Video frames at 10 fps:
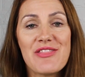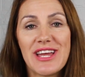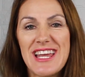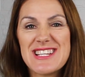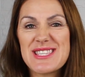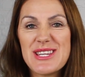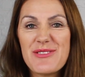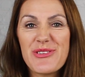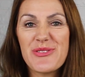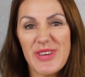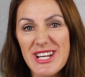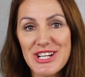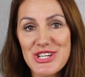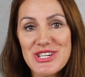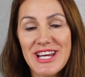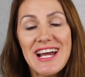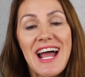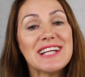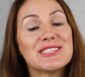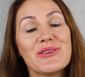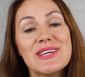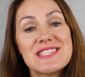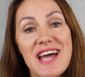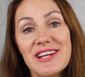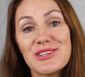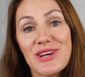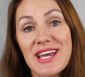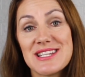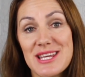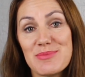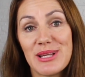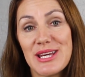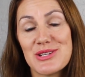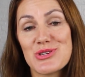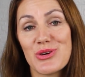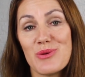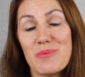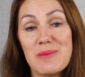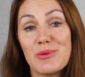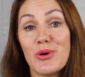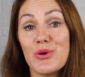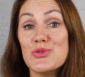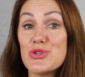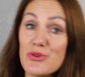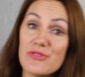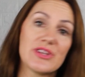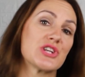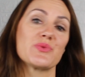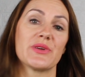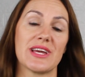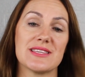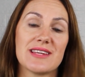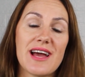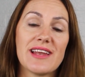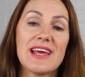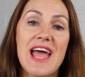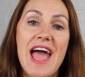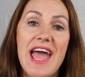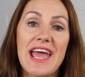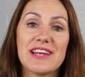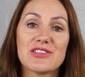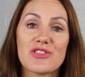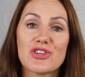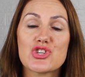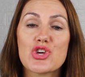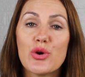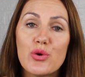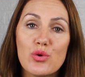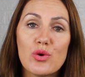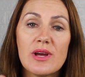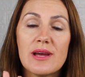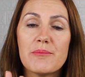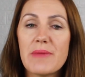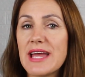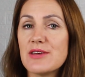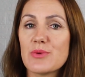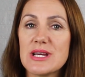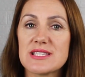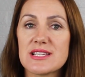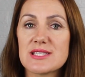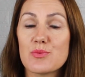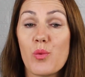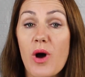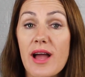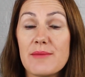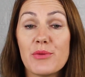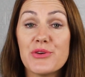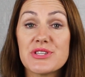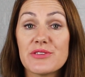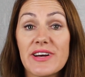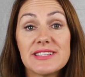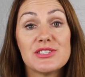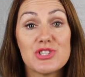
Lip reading: that he just never finished. And so he started looking deeply into people who do finish what they start and the two main reasons why most of us